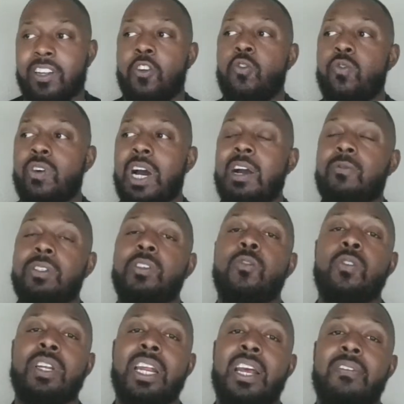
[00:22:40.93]
Who I was
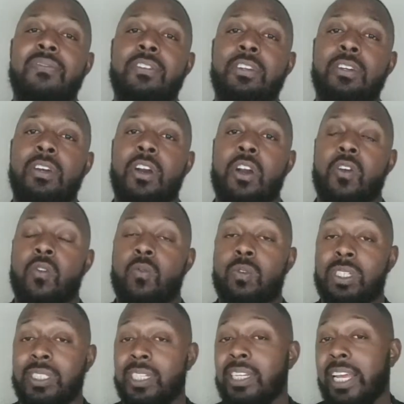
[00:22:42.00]
going after
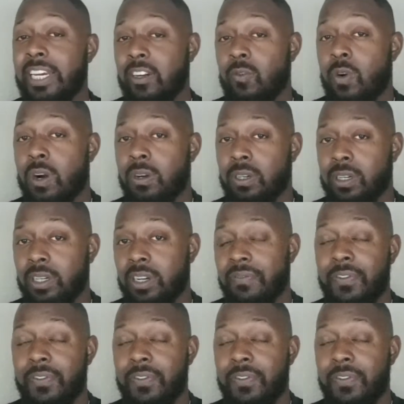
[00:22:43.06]
was Delanie Walker.